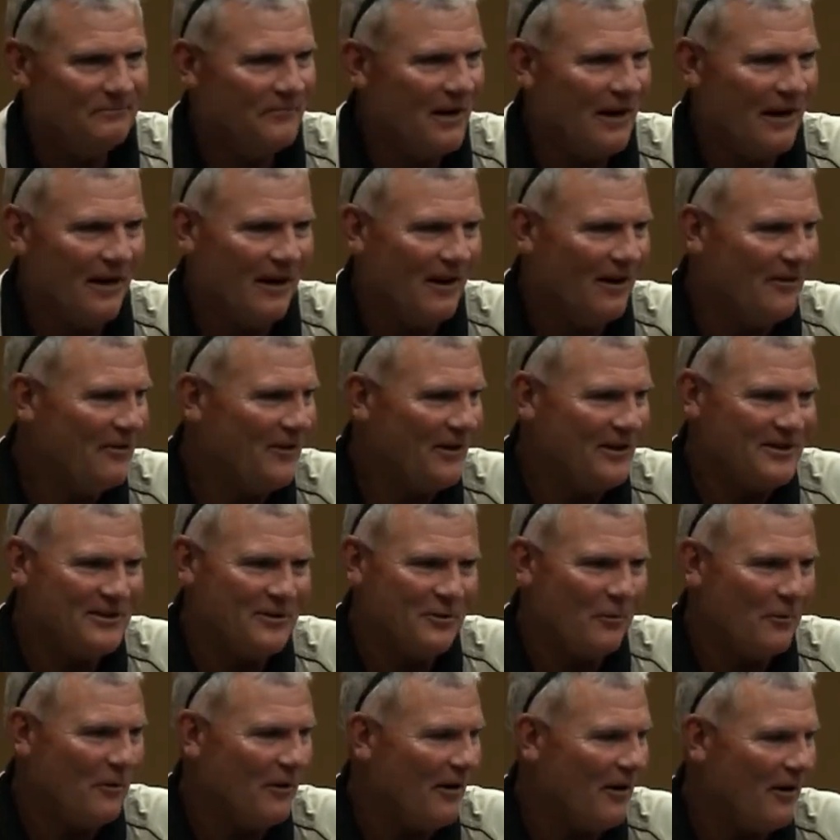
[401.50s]
a lot of things
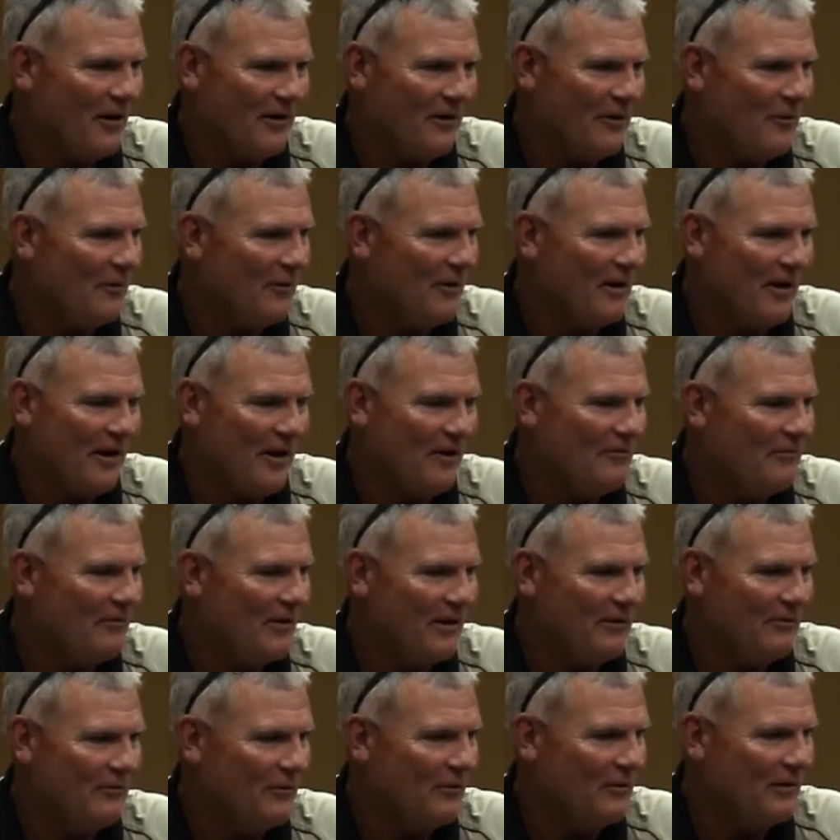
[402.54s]
going in our
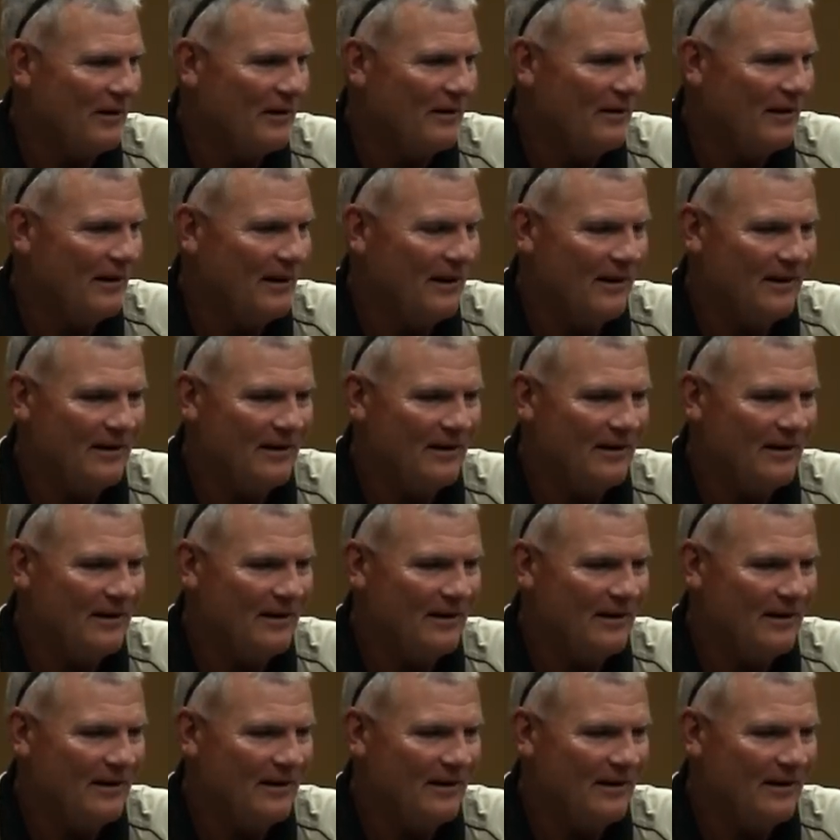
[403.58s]
favor, and